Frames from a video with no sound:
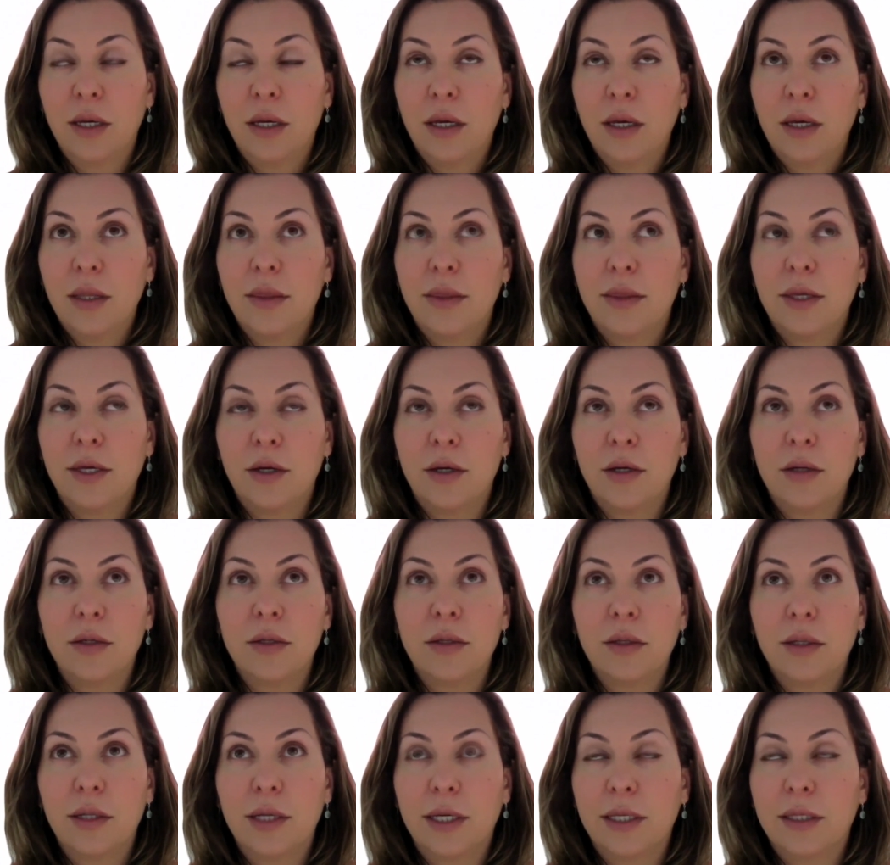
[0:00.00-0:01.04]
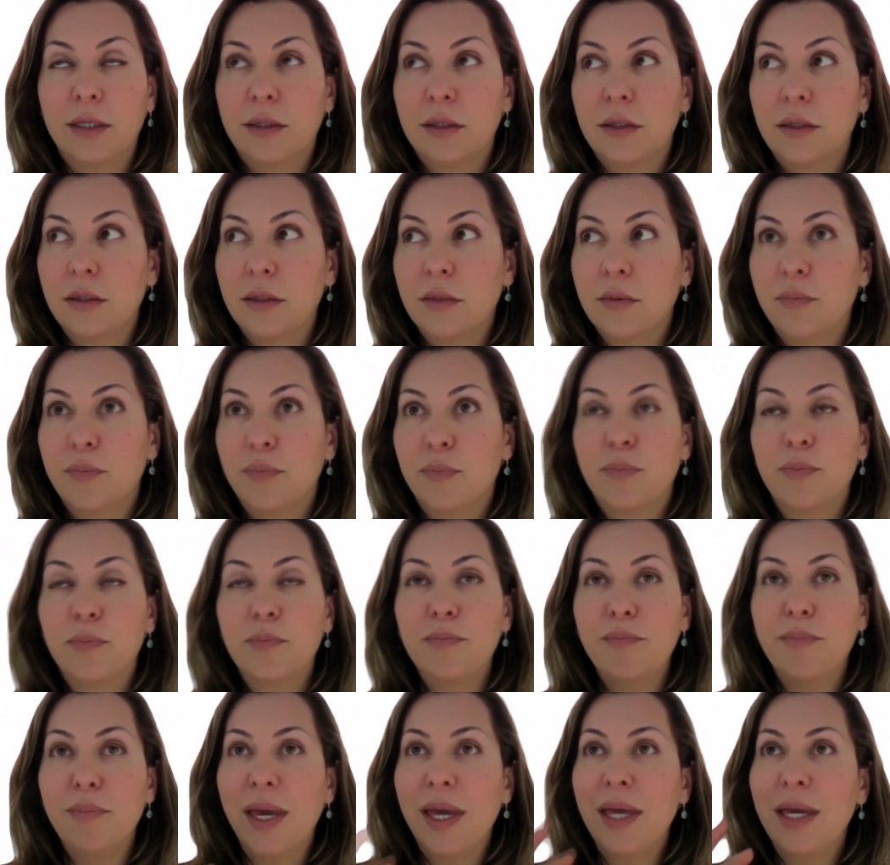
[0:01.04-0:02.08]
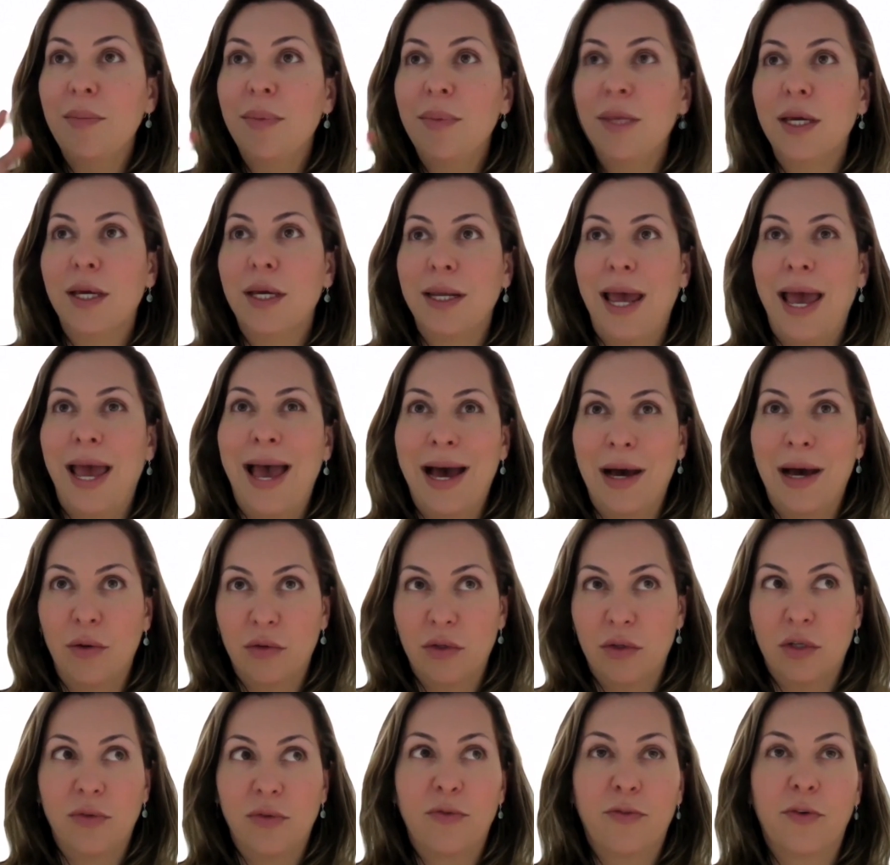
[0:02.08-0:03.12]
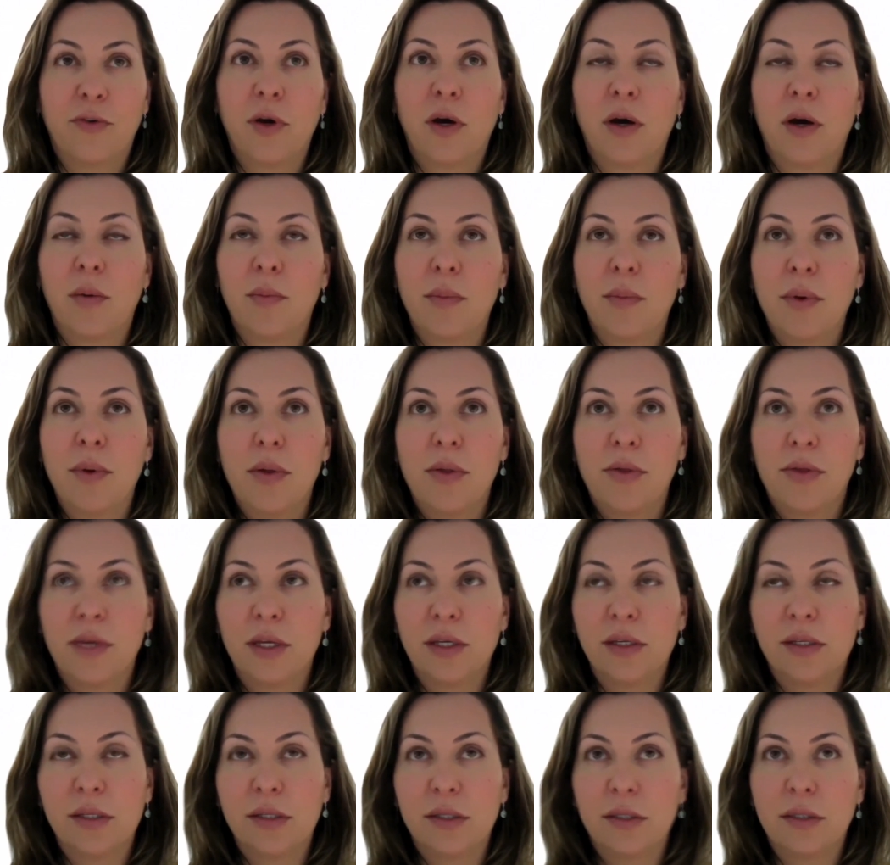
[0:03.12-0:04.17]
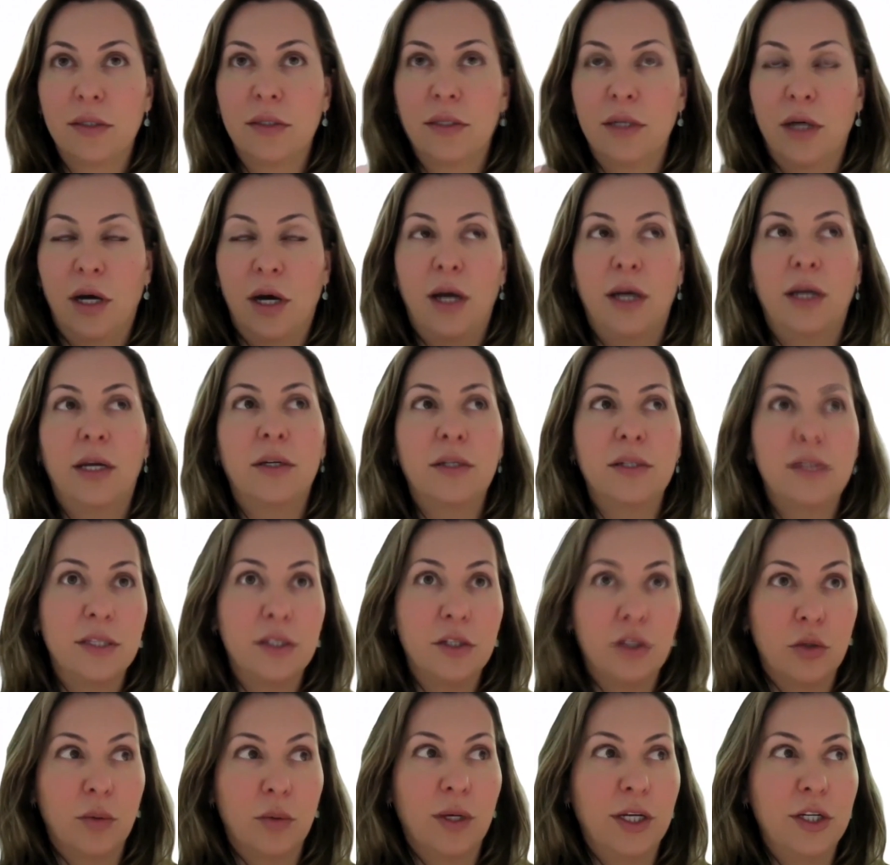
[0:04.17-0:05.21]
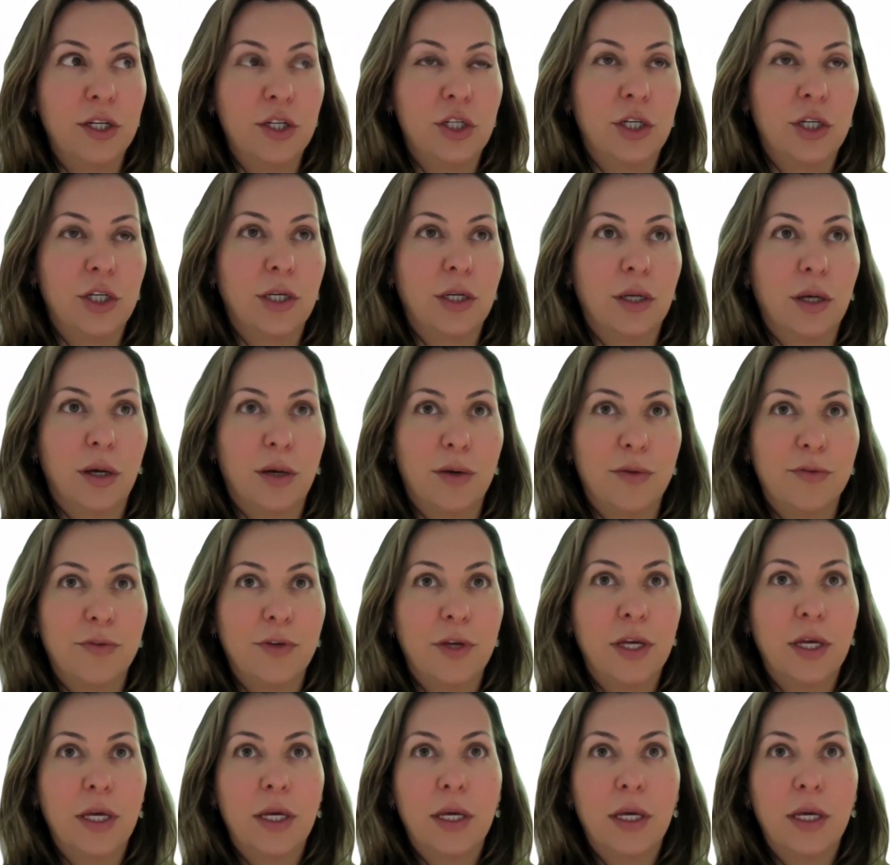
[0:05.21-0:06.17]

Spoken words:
the like maybe an out from this dire situation of